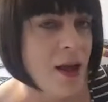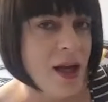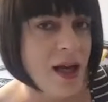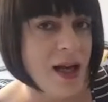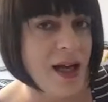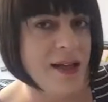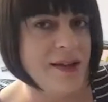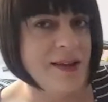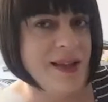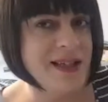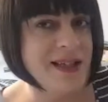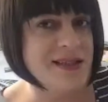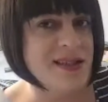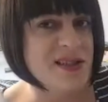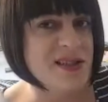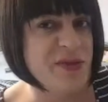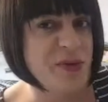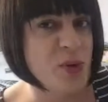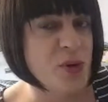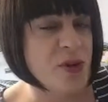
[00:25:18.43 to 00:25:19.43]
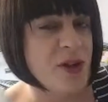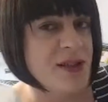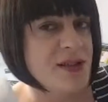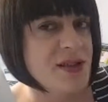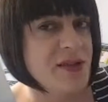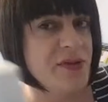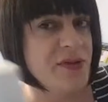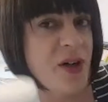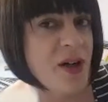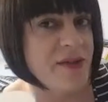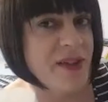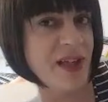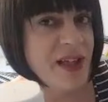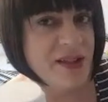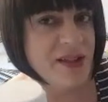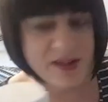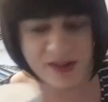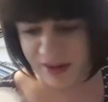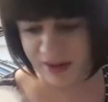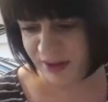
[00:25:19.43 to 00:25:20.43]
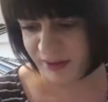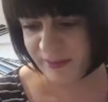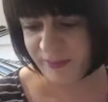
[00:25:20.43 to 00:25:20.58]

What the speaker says: and this is £4.95 each.